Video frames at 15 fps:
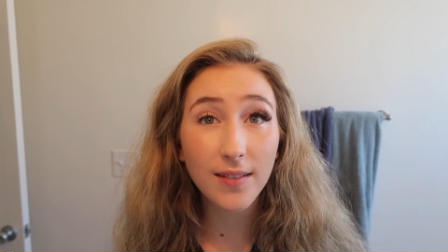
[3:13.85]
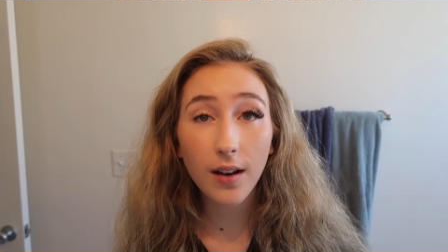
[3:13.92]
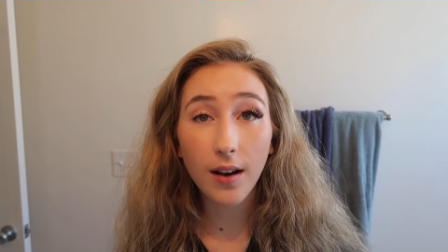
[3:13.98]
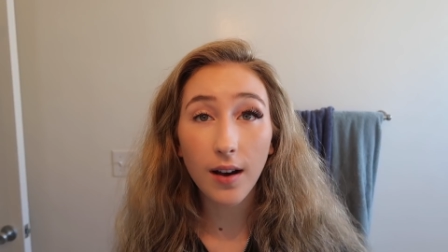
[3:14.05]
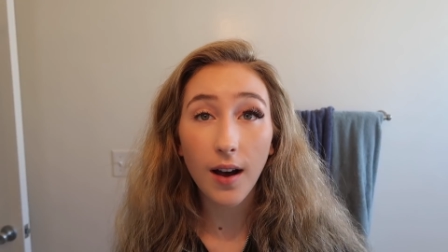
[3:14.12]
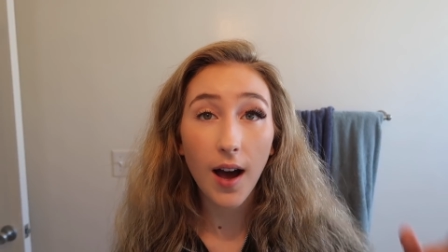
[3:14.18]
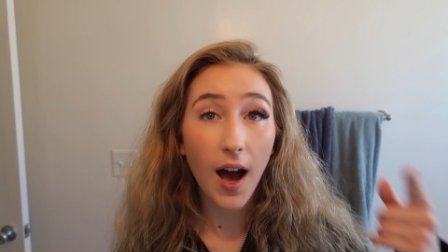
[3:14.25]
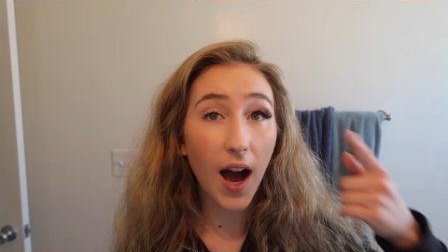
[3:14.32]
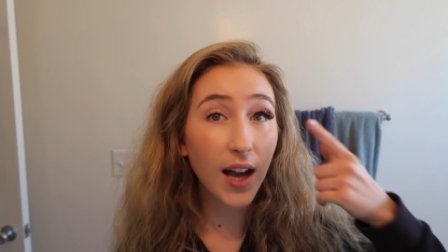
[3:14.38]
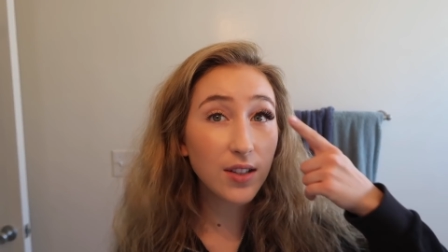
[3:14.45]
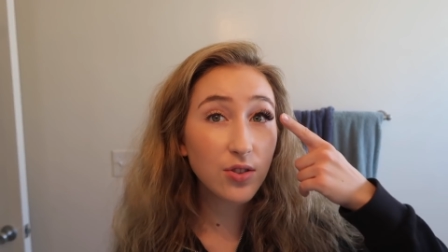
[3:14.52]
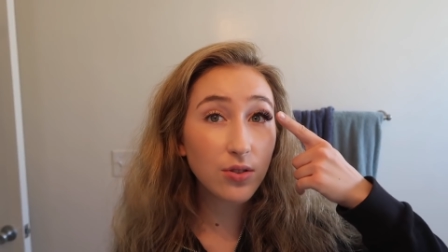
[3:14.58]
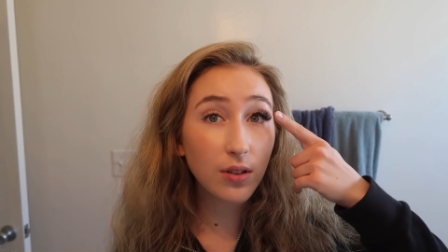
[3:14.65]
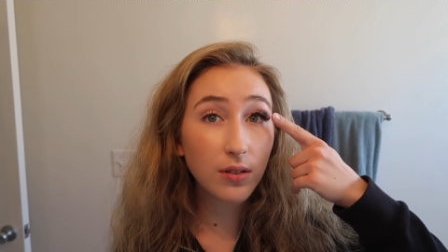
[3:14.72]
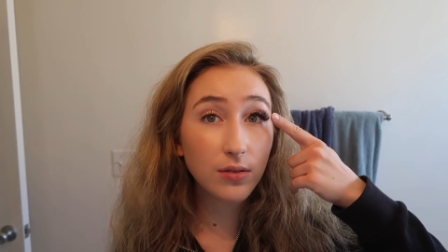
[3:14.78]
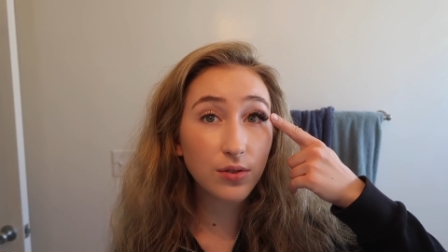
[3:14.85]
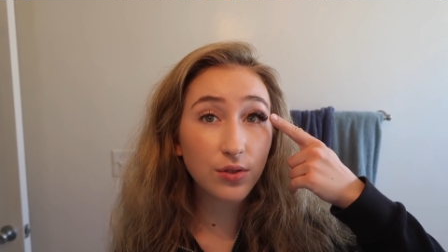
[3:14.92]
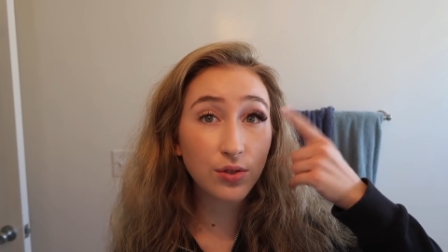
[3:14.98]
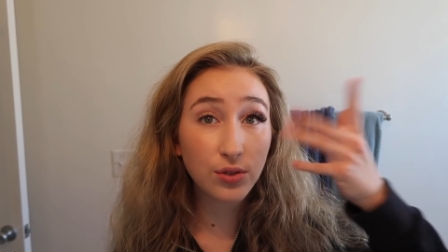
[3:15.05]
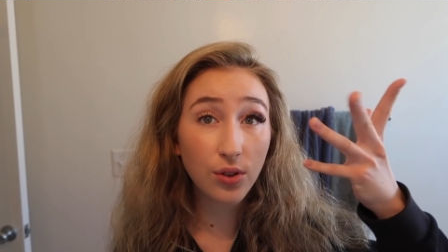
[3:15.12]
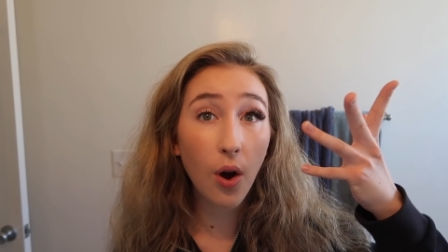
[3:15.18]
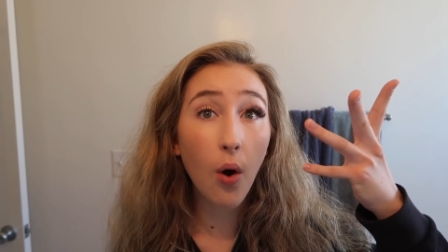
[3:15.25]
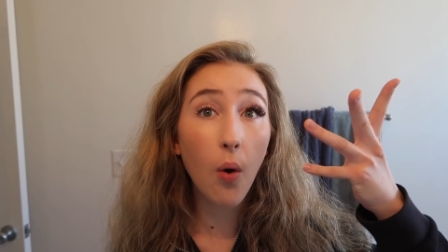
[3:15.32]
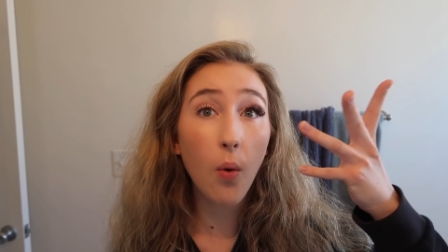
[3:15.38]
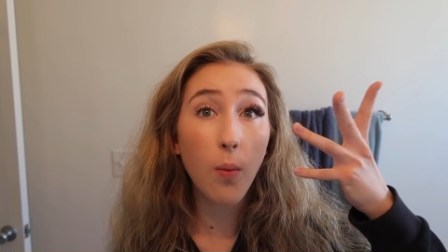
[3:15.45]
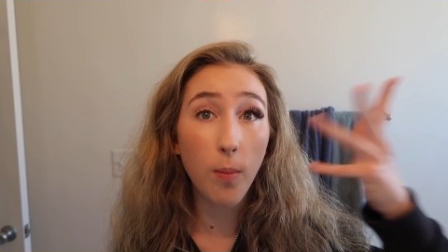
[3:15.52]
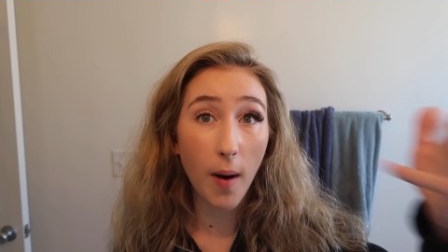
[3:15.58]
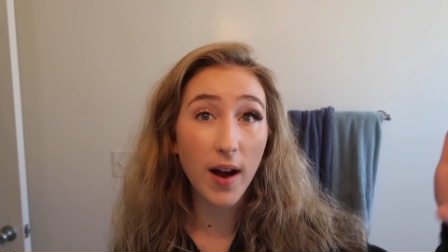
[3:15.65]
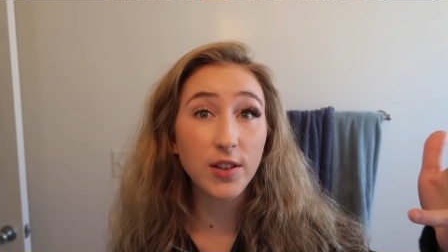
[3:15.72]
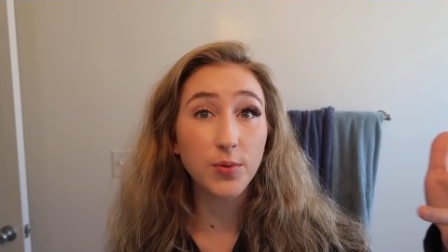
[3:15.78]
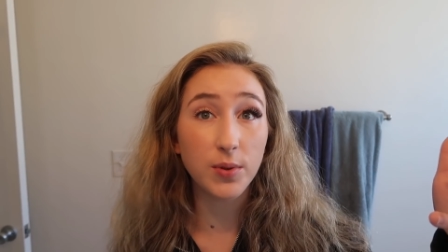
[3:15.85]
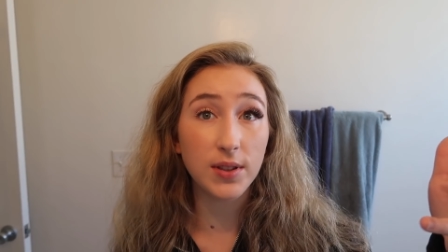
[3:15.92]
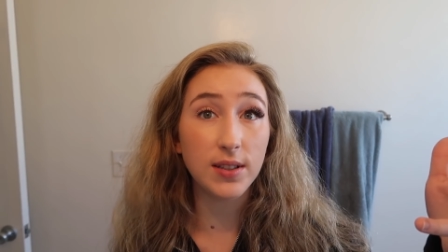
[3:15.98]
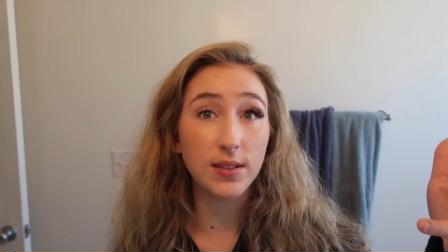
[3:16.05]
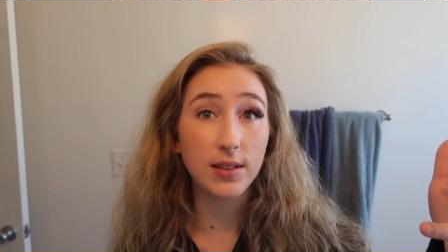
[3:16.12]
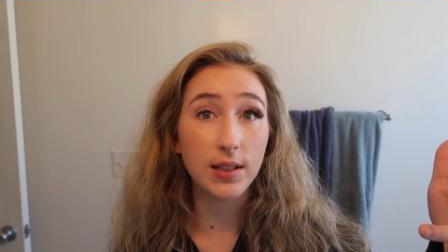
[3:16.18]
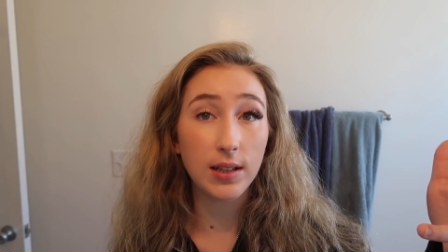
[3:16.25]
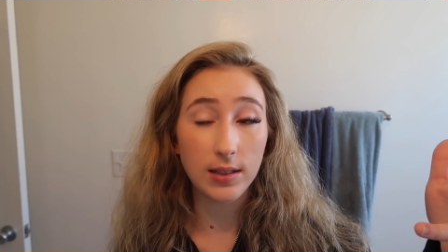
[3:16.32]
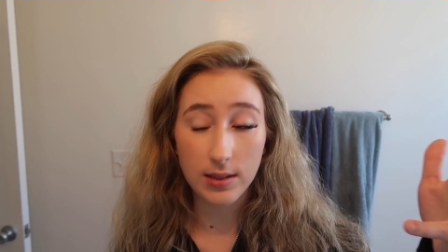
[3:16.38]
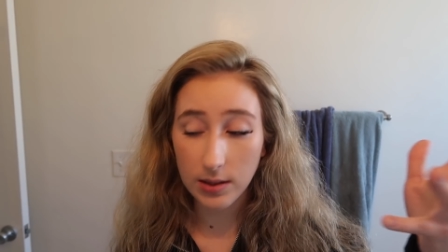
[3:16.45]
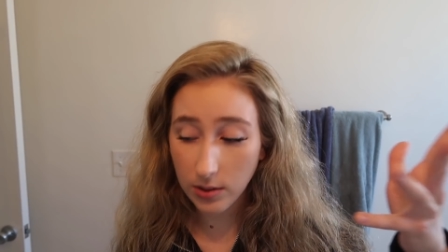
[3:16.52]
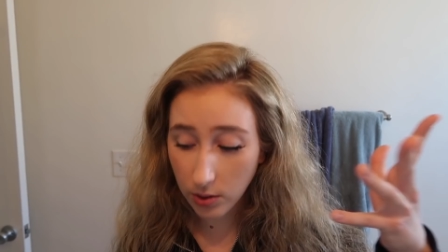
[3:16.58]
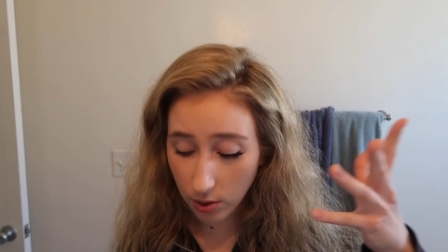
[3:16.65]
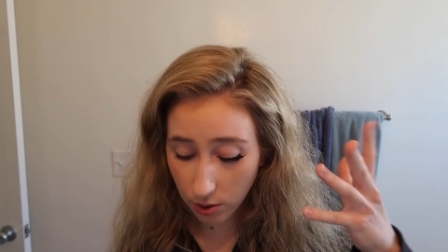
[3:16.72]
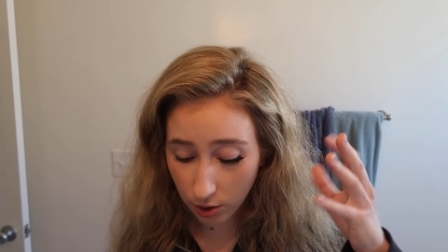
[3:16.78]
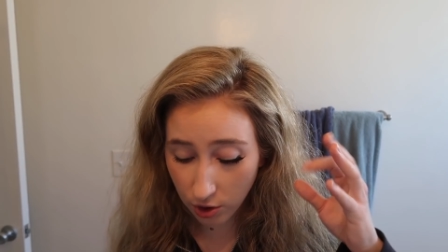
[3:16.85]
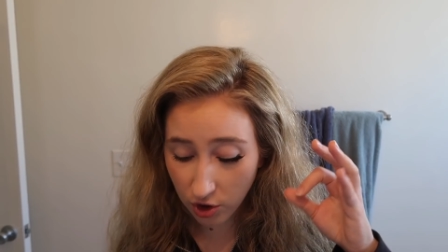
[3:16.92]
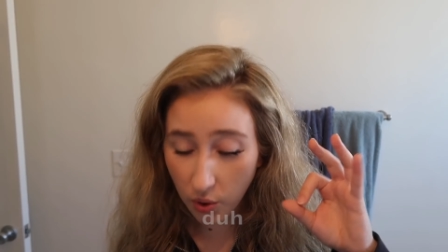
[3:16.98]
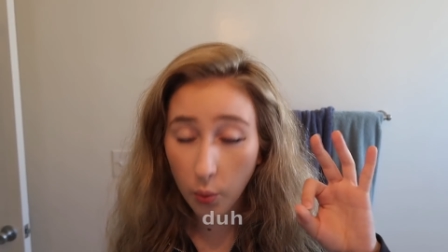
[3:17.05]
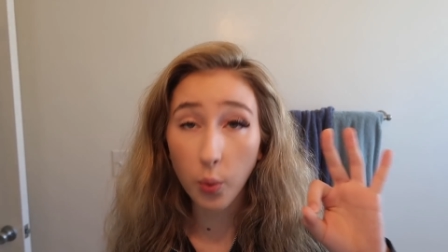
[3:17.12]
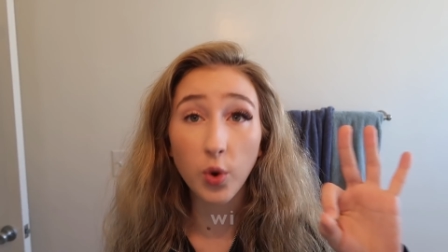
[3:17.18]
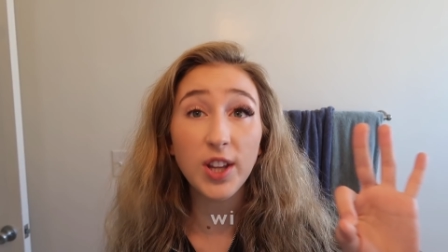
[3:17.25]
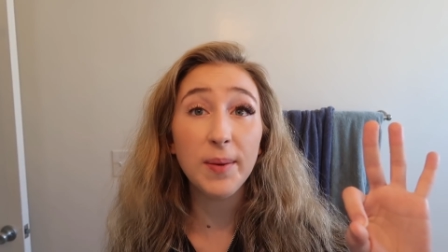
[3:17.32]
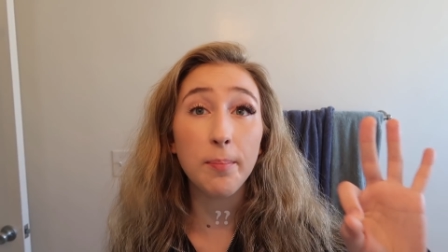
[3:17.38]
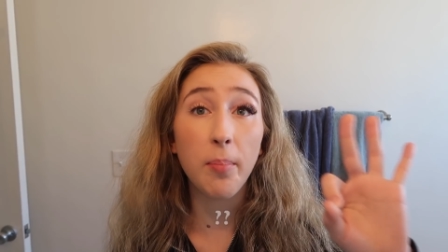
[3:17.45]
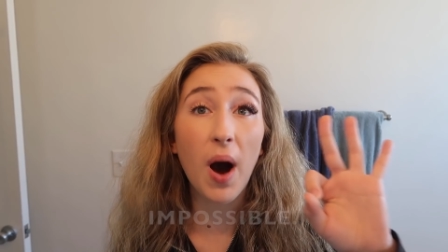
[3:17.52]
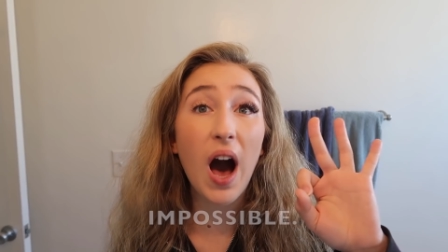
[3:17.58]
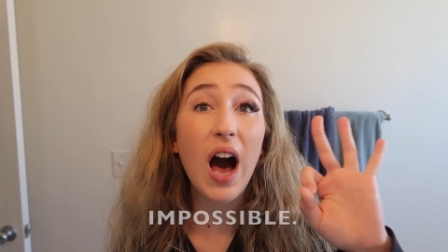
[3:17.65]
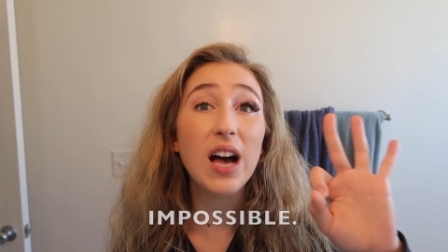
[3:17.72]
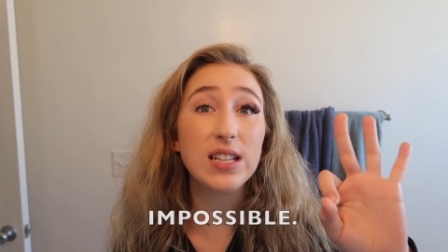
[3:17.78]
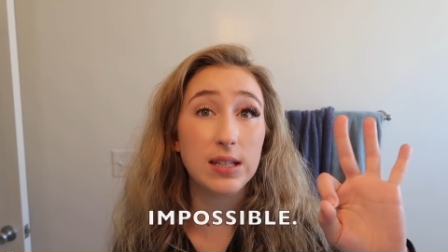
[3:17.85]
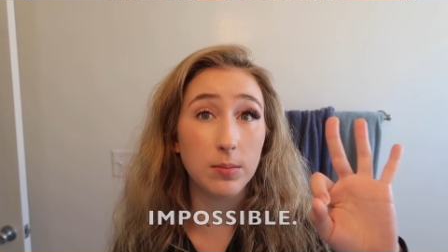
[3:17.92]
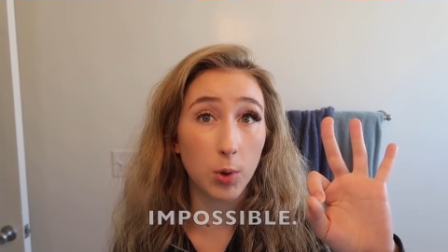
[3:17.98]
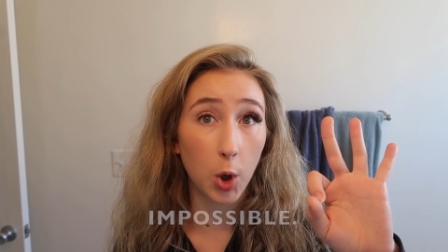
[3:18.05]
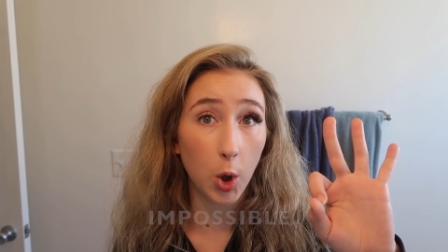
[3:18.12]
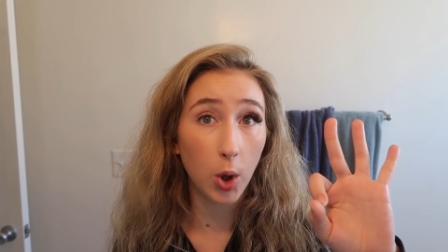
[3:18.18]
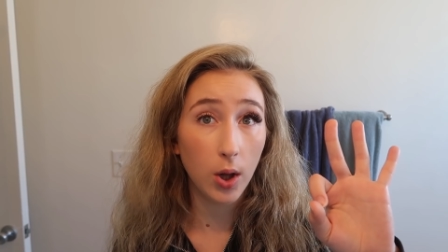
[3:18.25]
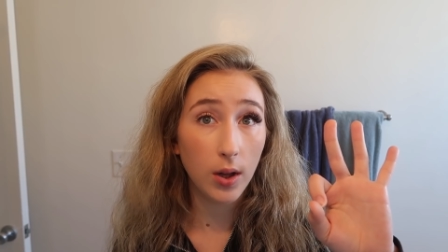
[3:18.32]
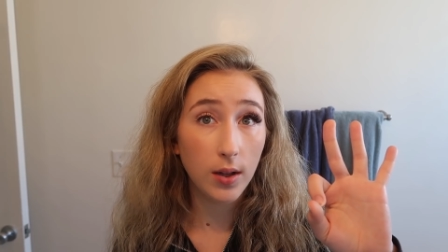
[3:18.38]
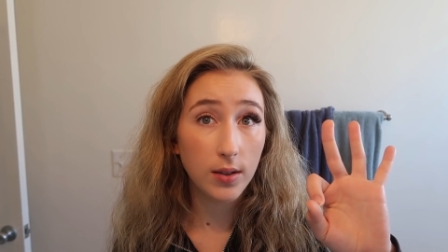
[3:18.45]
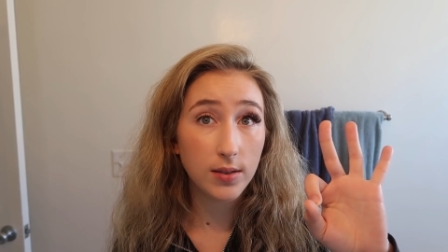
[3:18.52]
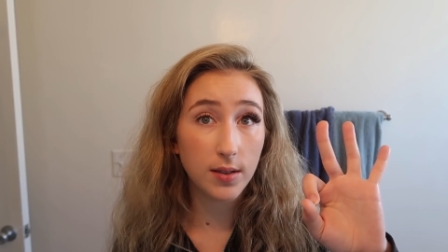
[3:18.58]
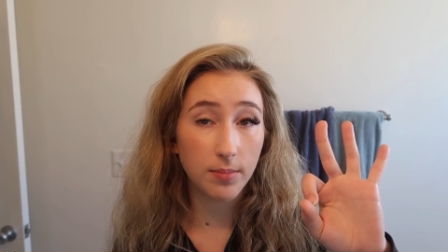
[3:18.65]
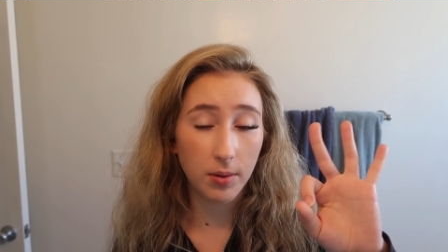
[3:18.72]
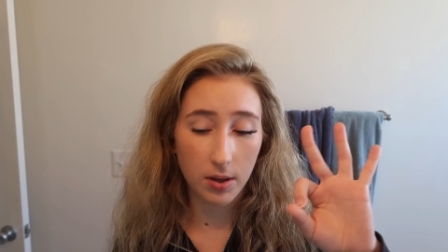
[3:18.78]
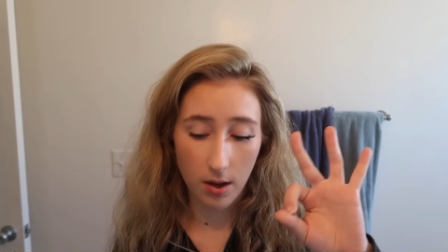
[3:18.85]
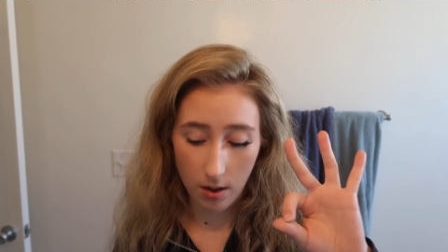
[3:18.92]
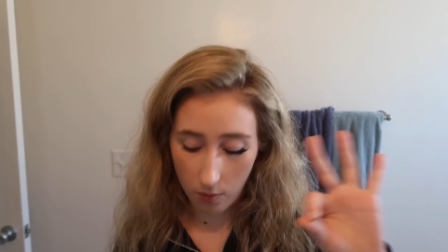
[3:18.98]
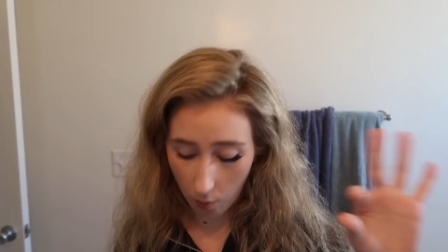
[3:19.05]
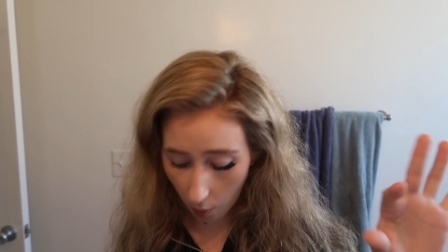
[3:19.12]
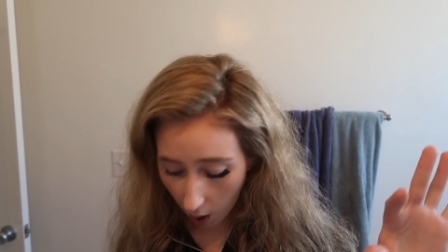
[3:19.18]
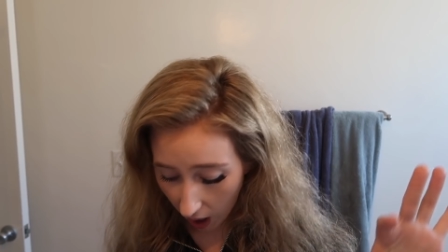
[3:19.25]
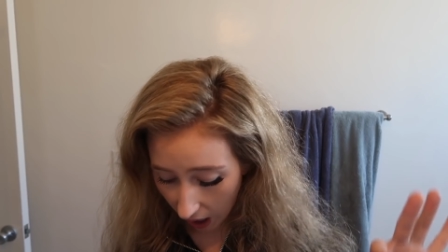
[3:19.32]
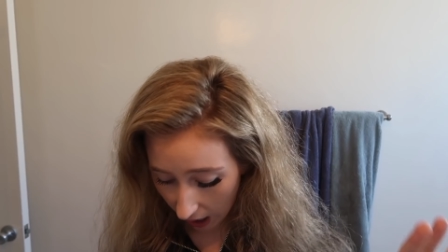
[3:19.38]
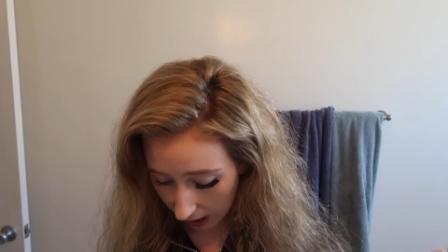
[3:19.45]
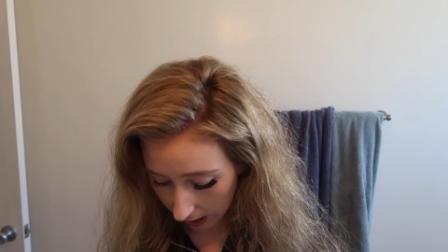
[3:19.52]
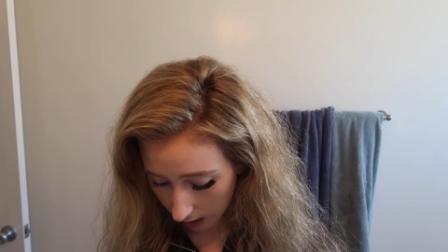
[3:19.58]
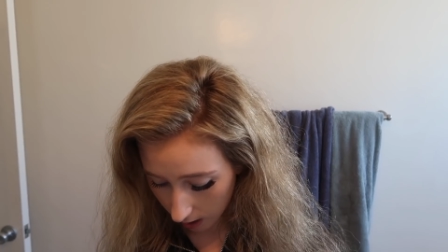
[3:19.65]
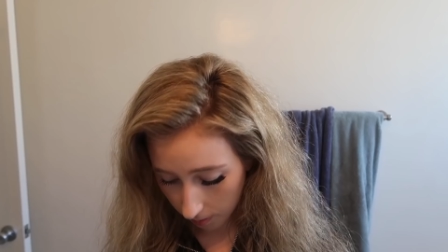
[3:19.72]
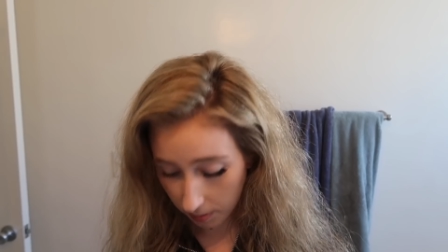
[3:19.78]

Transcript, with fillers: I struggle so much with these things. These are impossible to put on. Why?